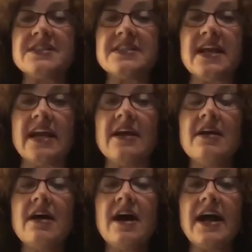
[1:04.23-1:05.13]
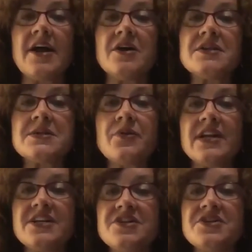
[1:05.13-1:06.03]
tonight. I also
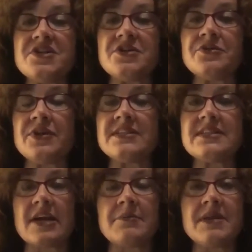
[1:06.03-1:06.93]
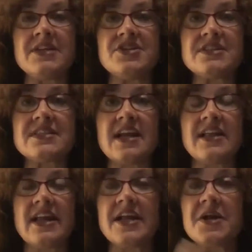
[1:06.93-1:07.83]
wanted to do a segment just kind
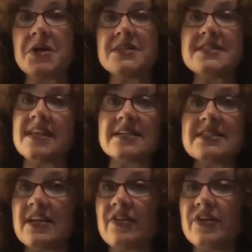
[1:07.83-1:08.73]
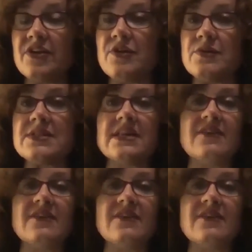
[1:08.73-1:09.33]
of like called Sex in the News.